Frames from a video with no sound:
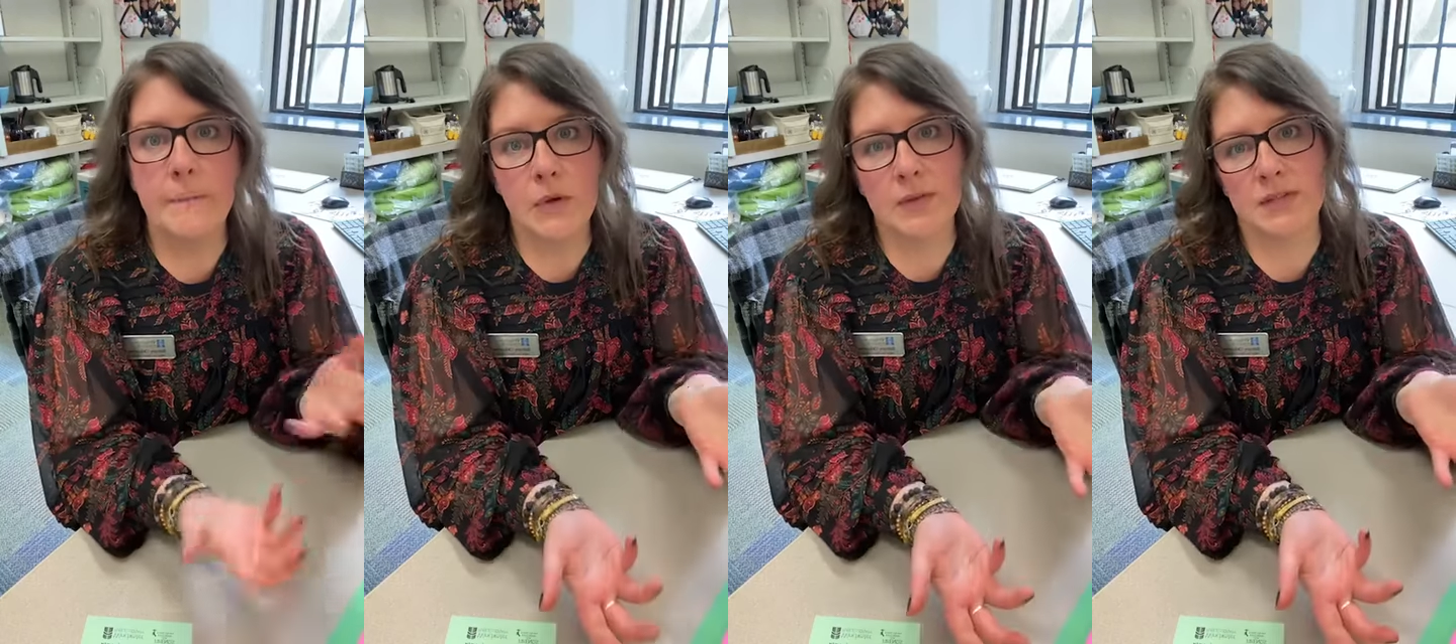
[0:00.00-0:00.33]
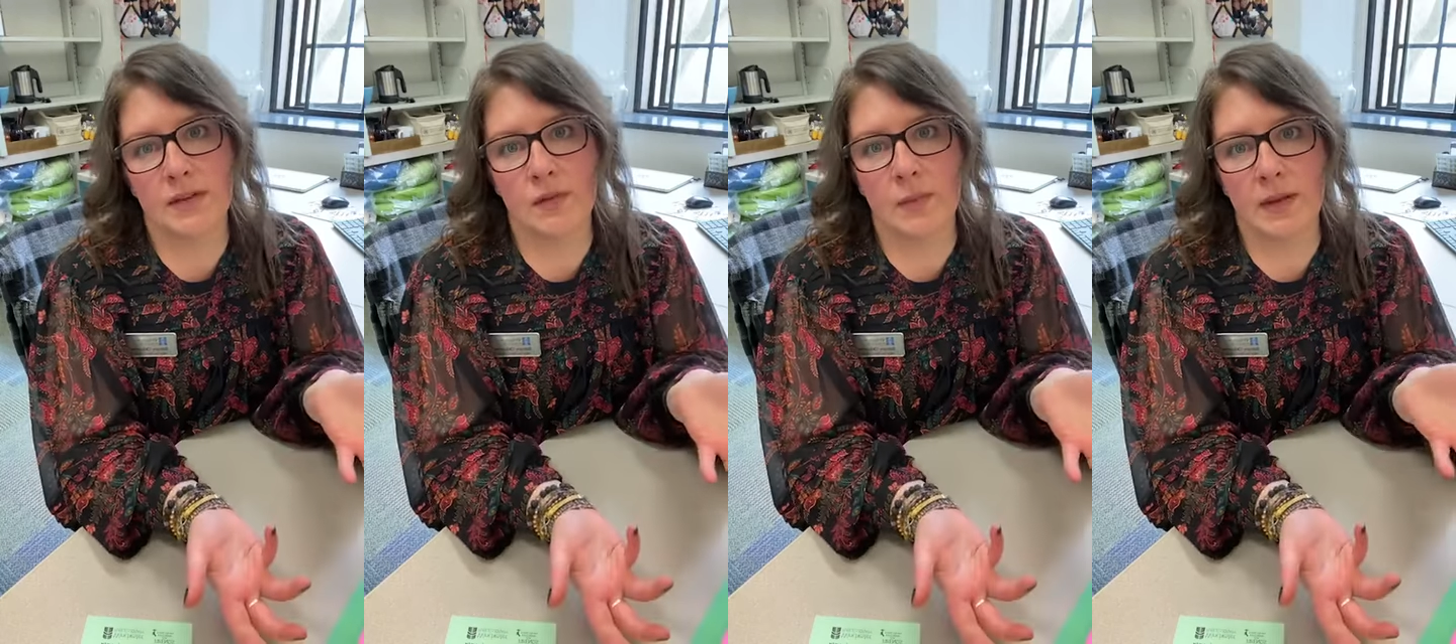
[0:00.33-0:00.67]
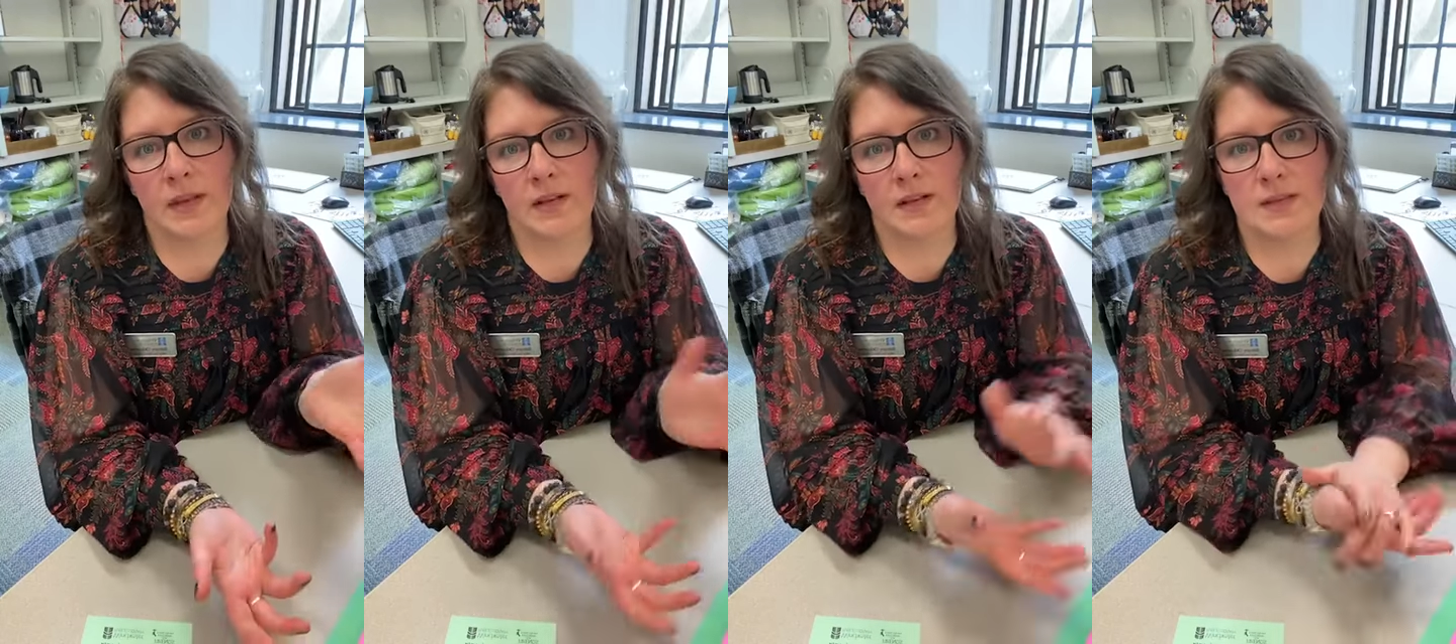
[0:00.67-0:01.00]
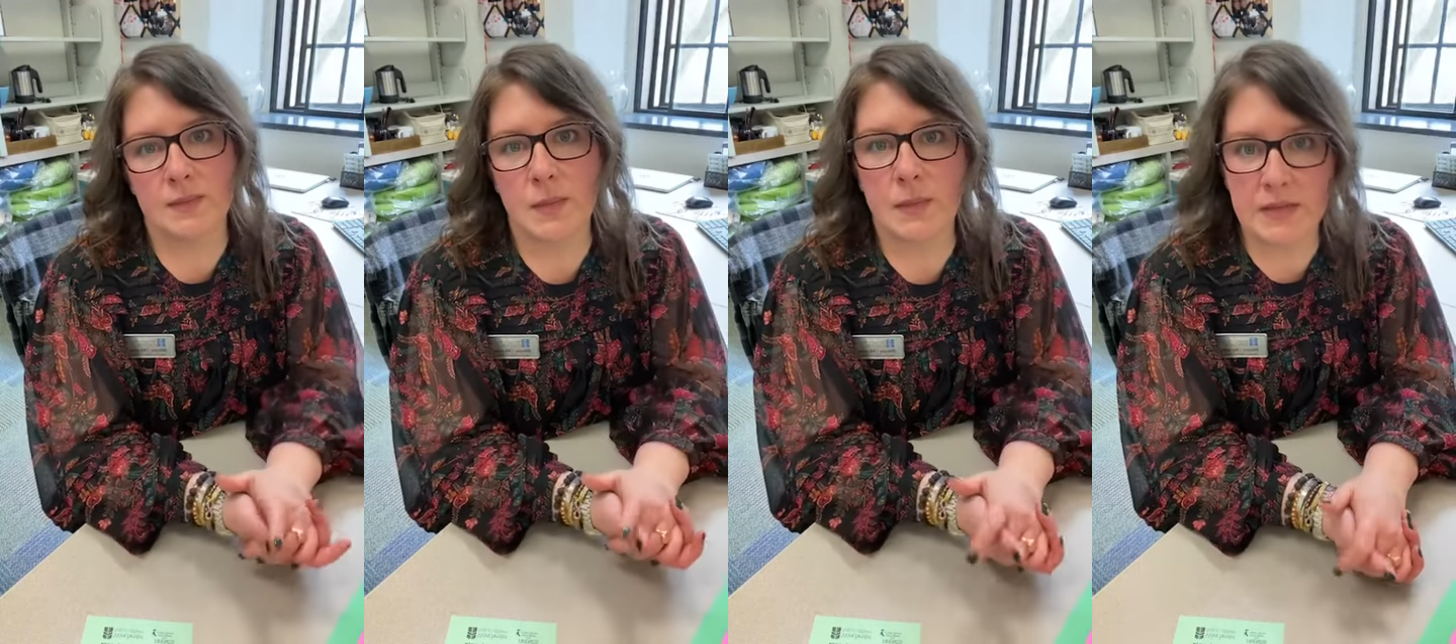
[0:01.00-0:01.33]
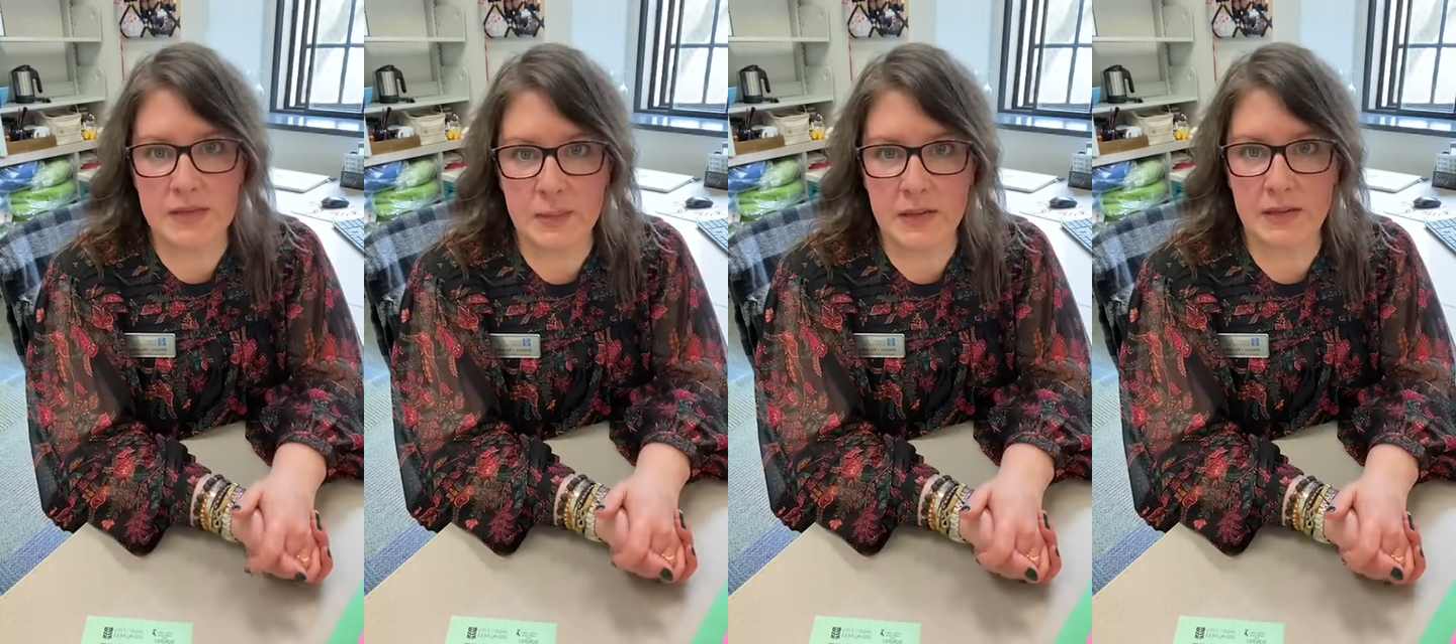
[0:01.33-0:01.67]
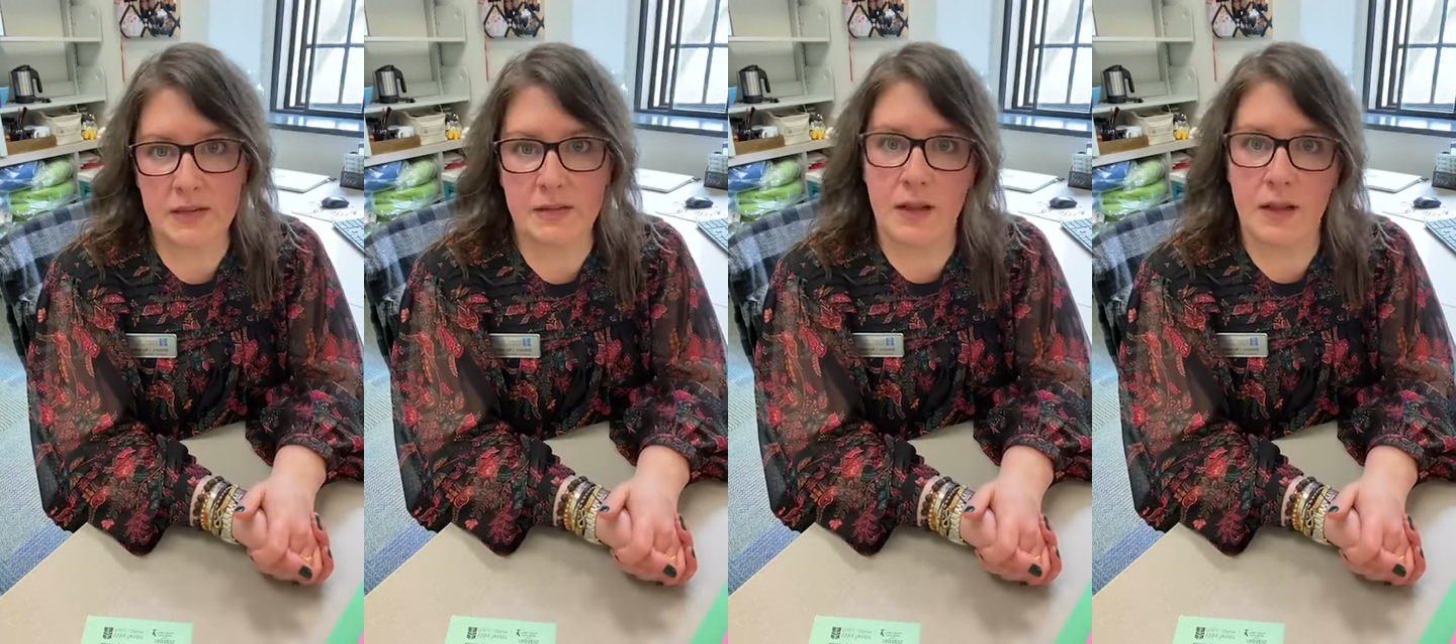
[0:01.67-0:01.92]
Most everybody calls me Miss B,